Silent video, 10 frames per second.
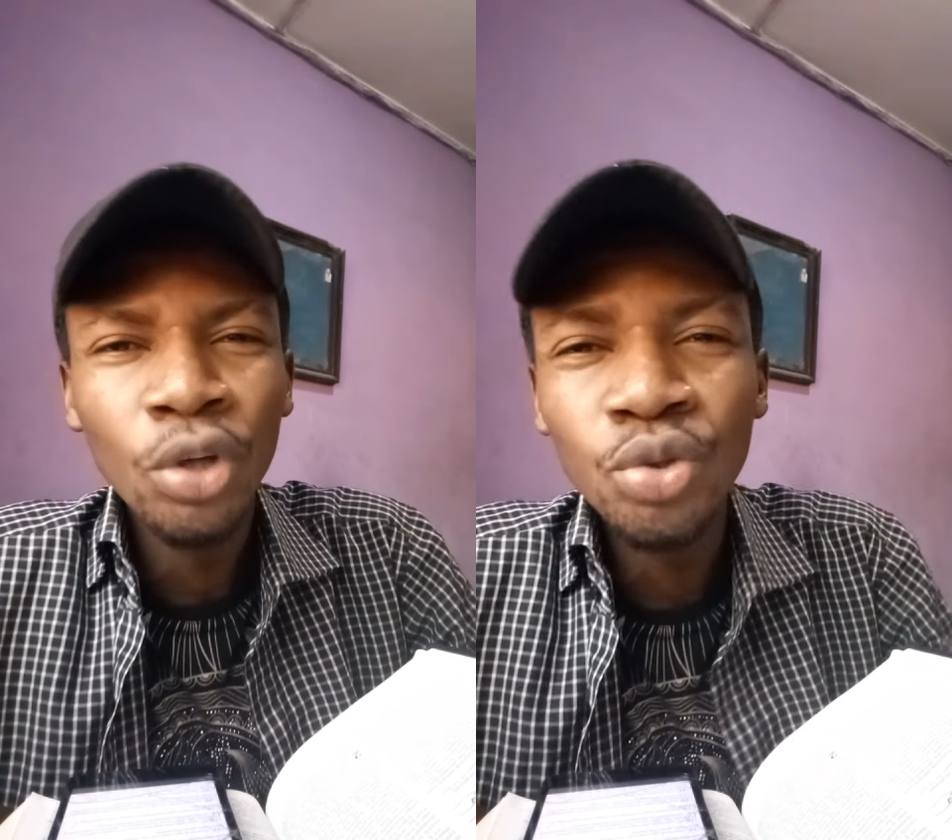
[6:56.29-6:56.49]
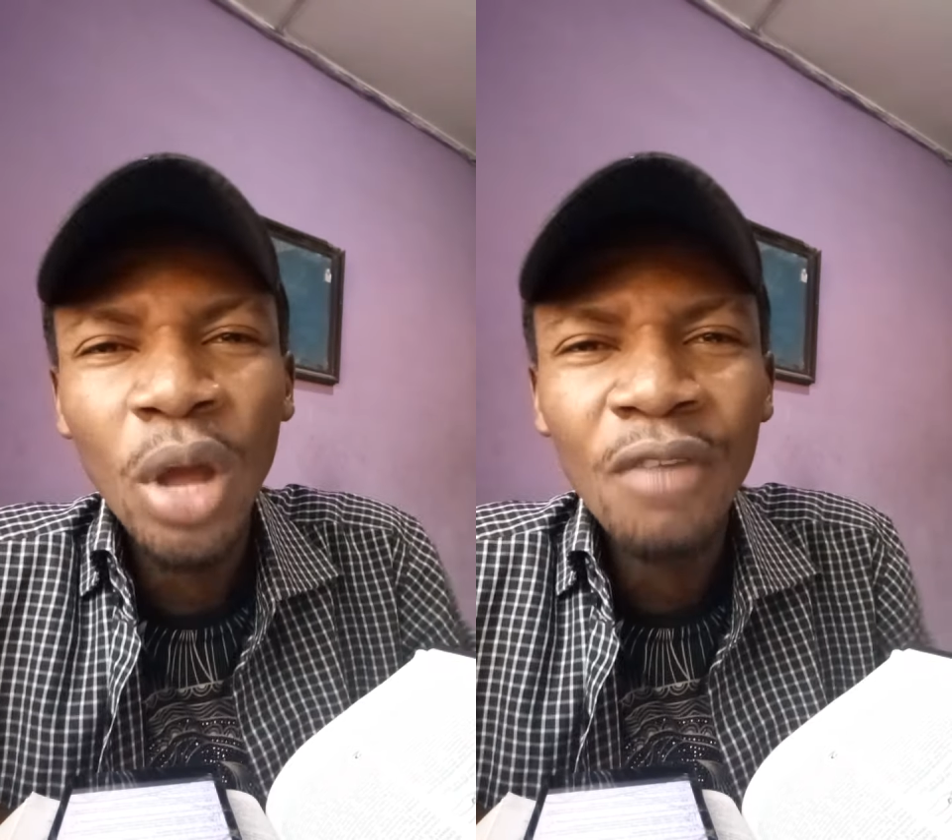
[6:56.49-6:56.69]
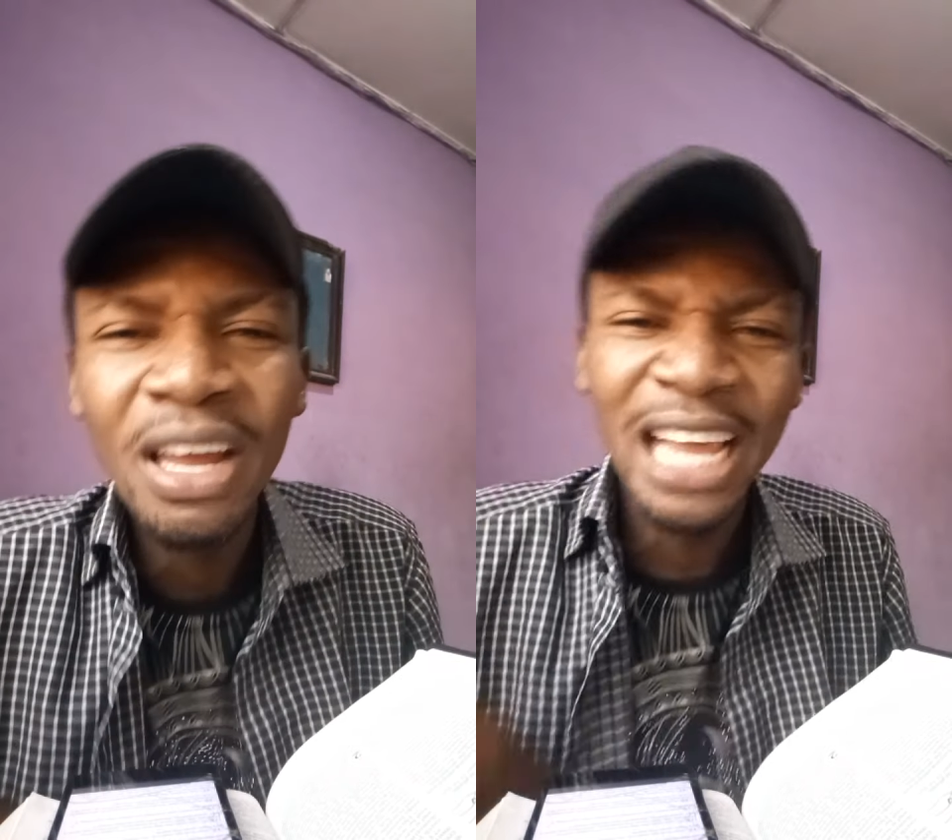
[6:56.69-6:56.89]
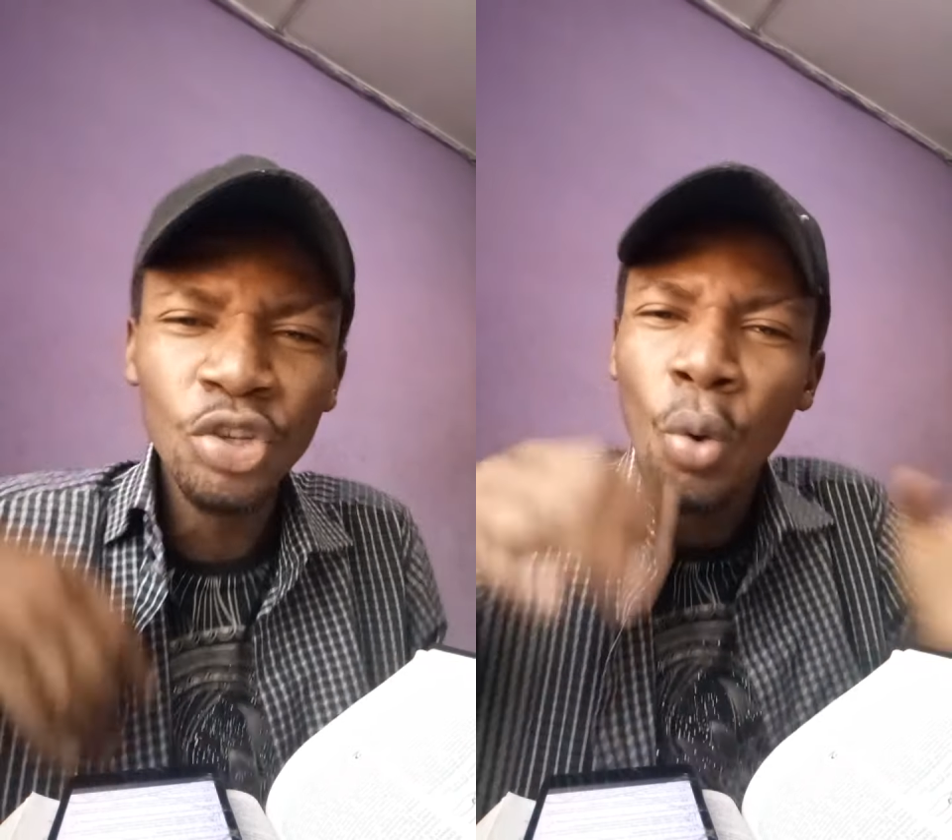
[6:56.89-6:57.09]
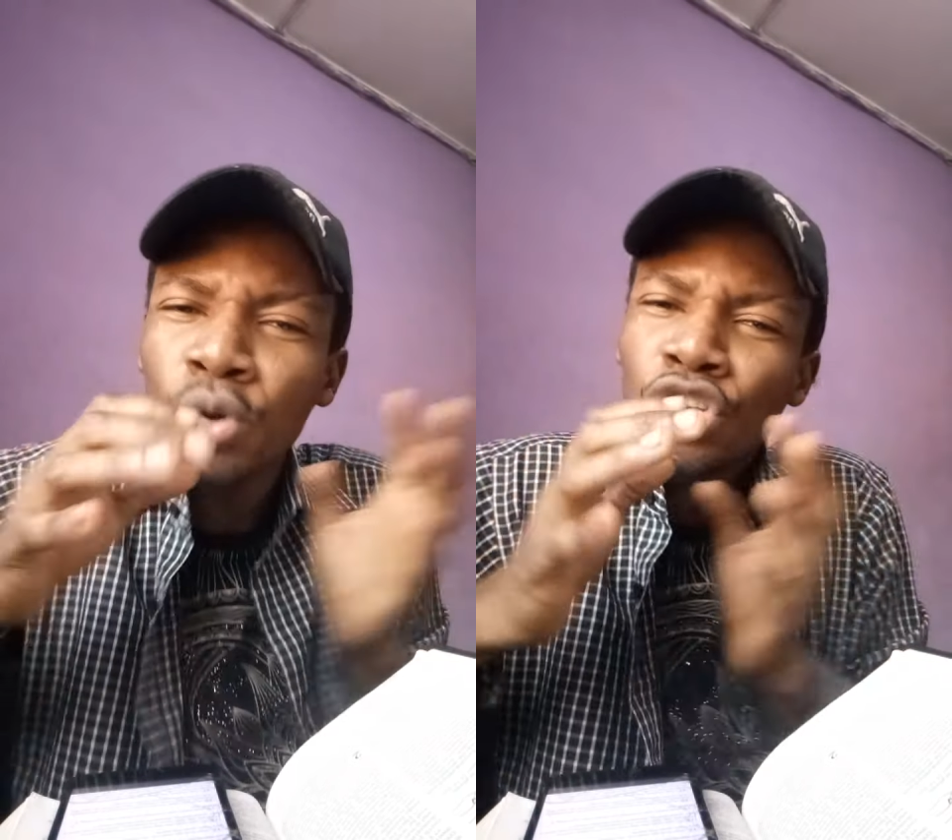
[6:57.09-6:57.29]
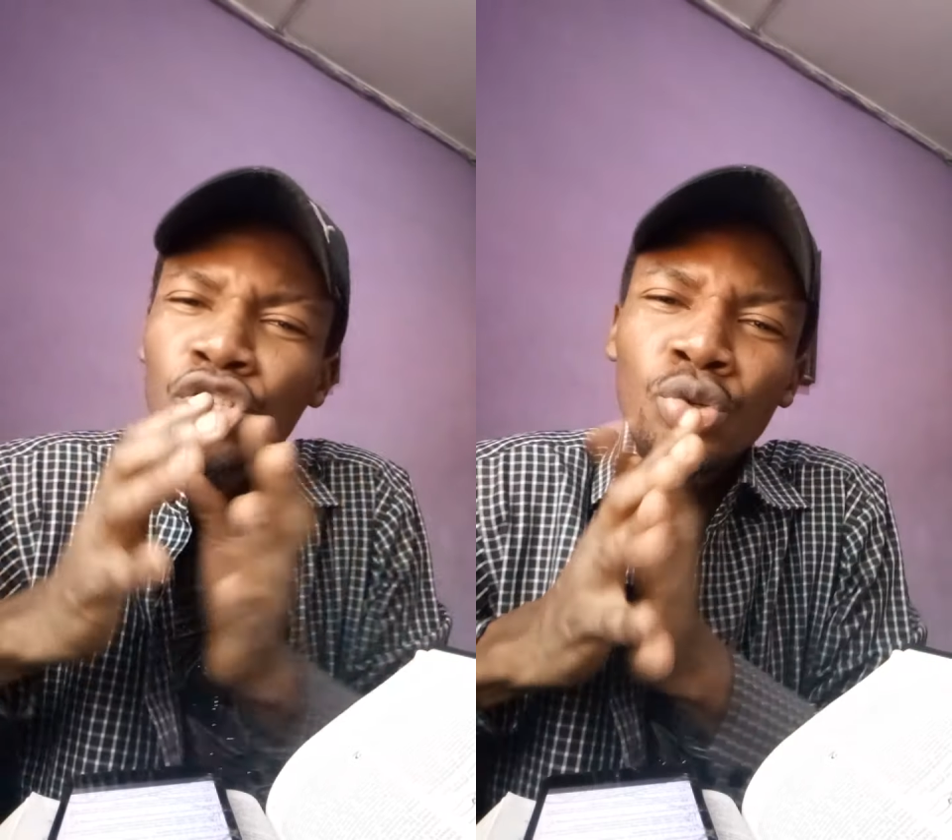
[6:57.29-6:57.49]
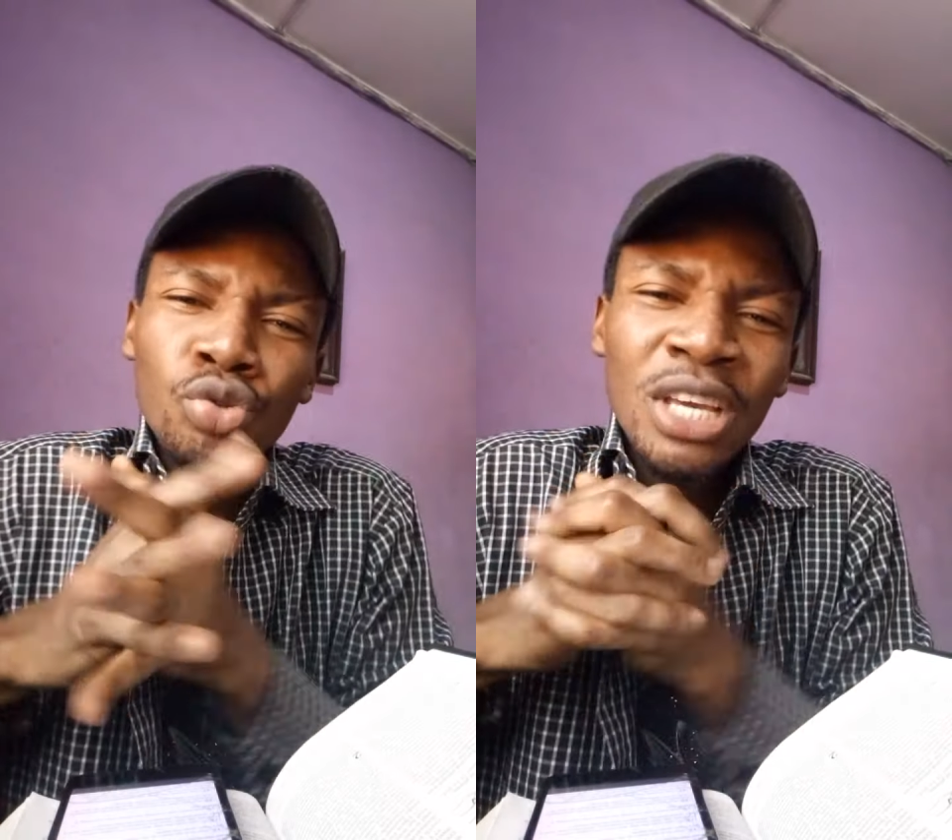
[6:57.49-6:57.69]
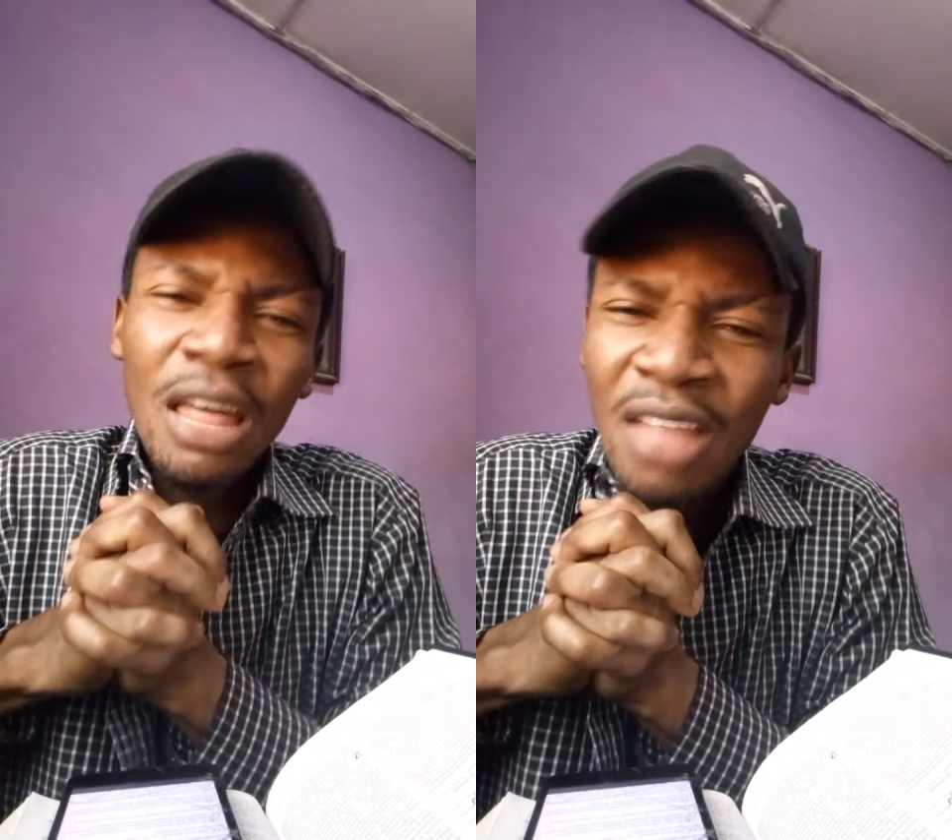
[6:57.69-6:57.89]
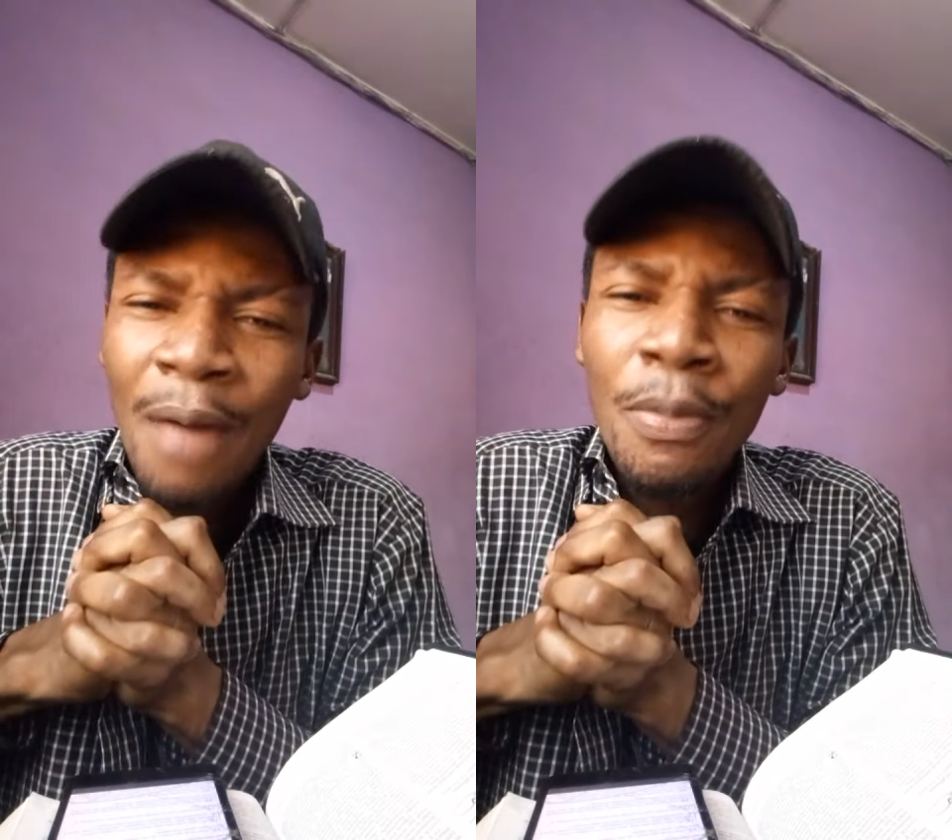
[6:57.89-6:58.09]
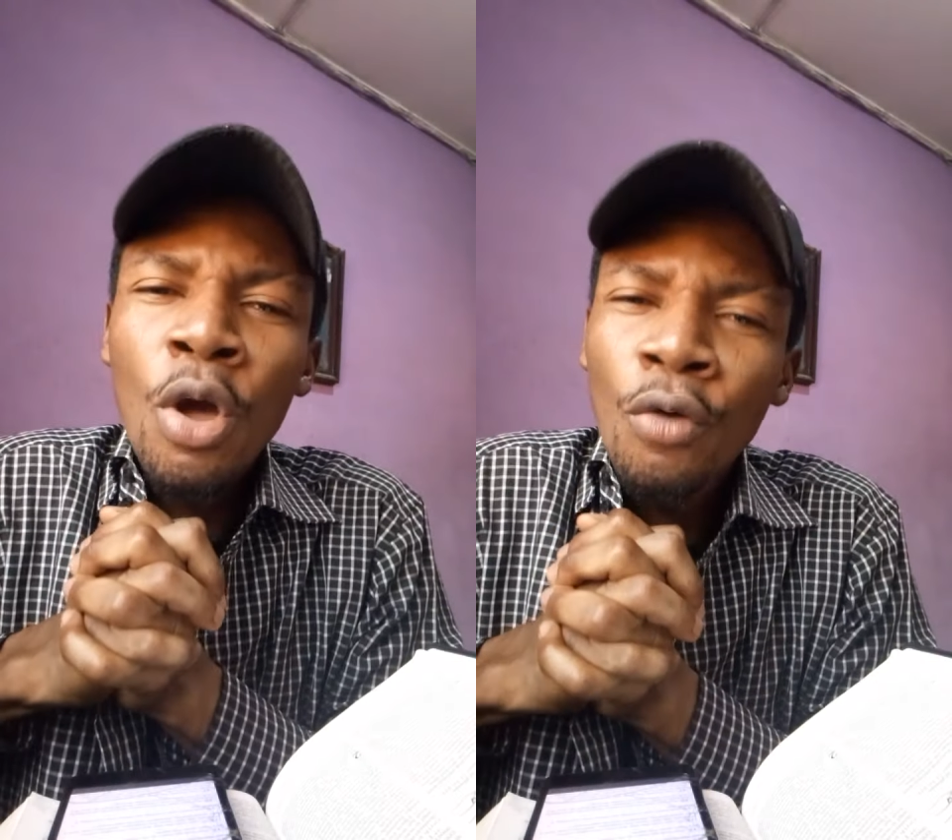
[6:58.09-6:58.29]
whatsoever that is holding you
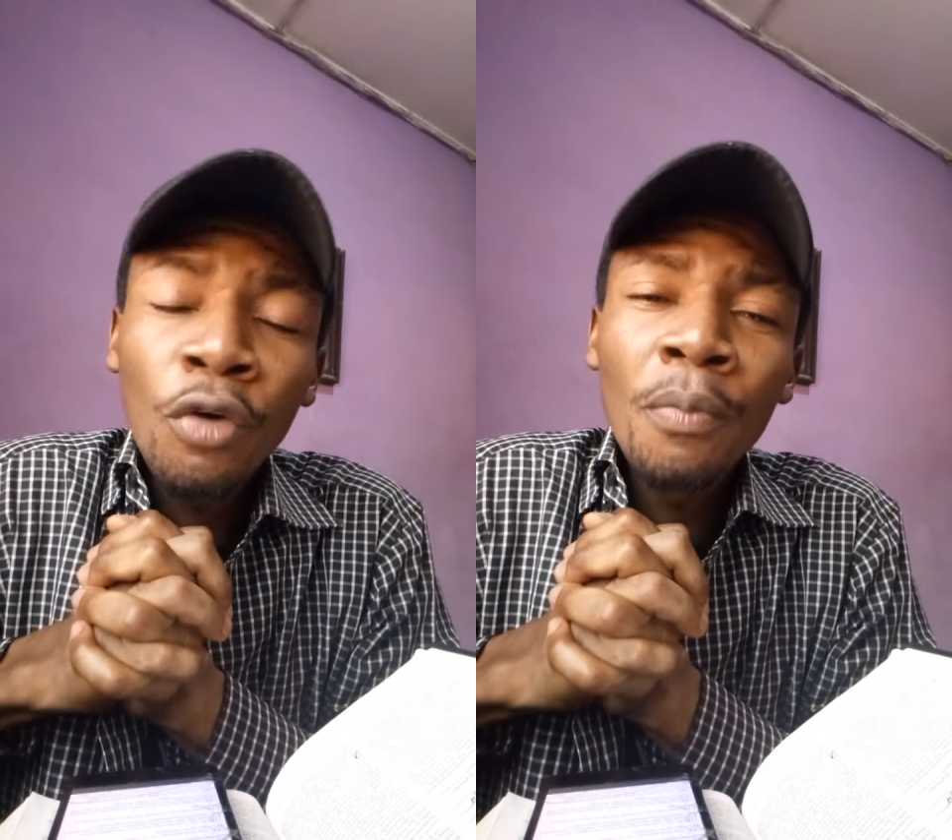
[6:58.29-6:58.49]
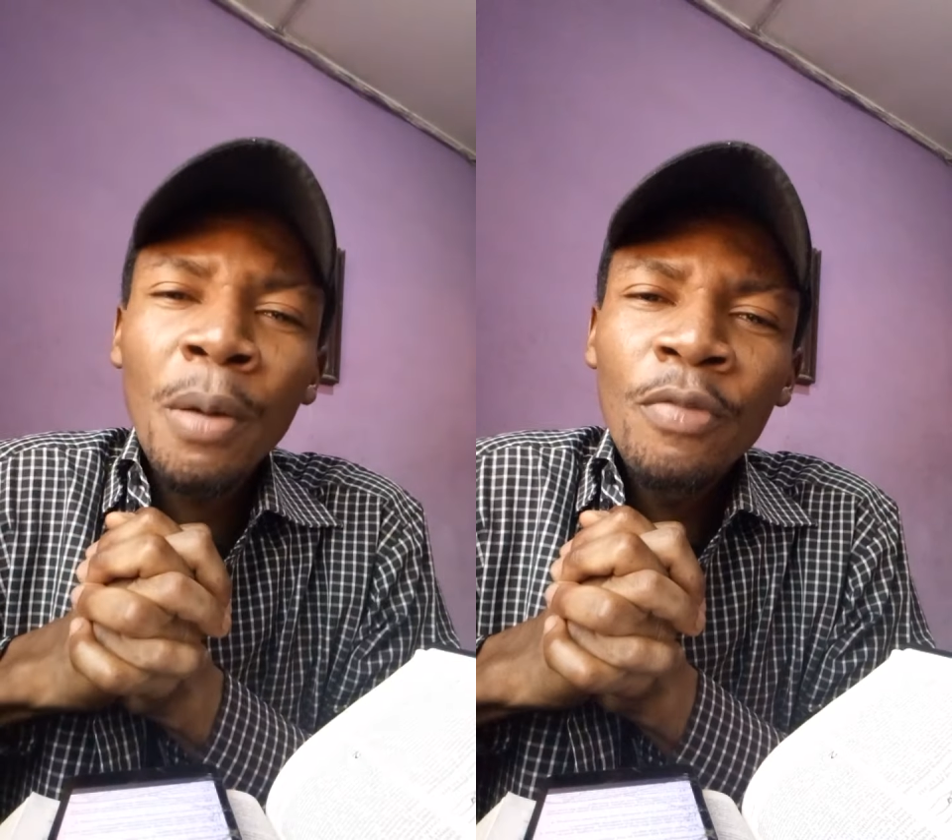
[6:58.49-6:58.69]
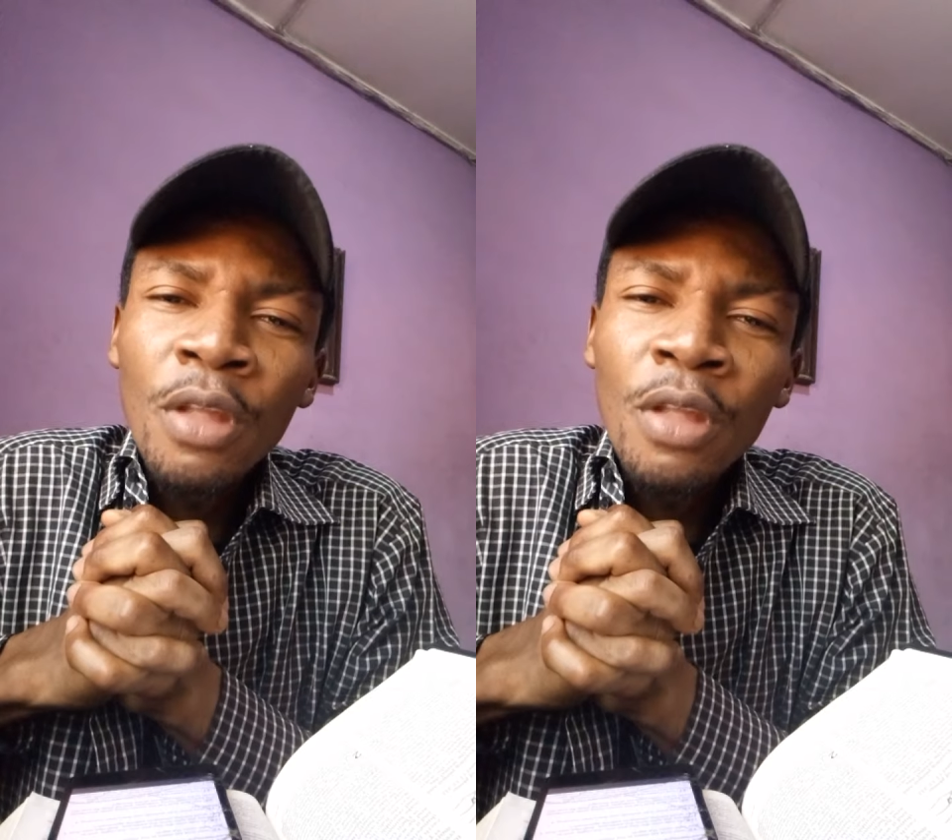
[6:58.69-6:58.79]
together from